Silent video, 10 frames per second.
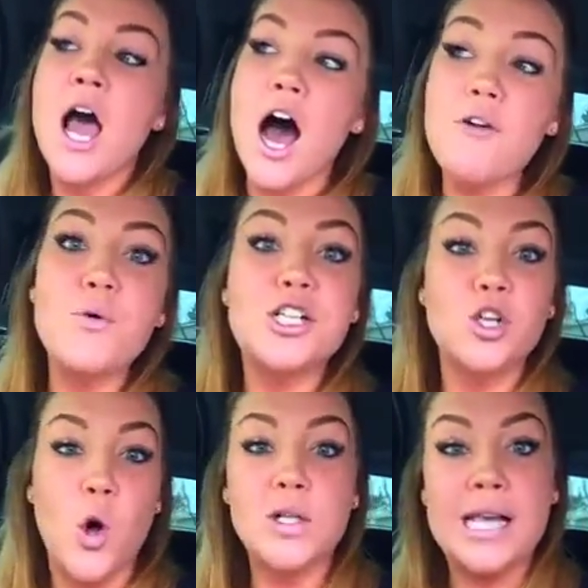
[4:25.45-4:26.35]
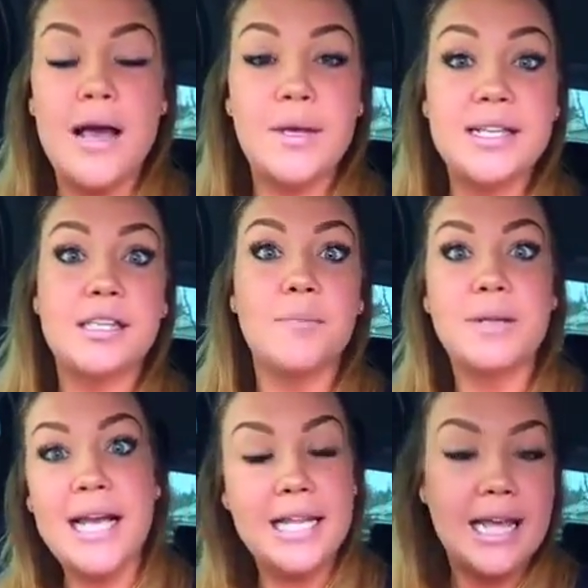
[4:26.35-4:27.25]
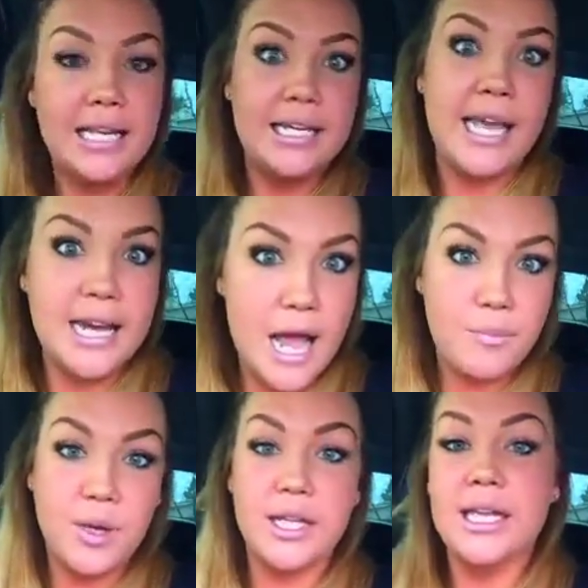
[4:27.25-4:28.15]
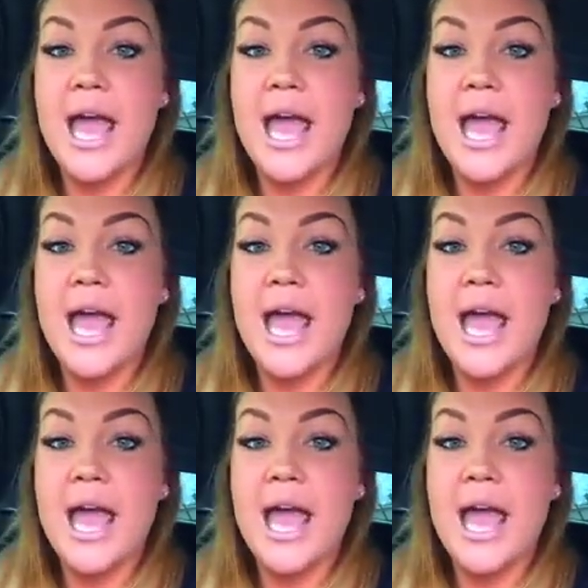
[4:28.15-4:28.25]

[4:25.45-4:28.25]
of which the whole time he's complaining that he cannot breathe.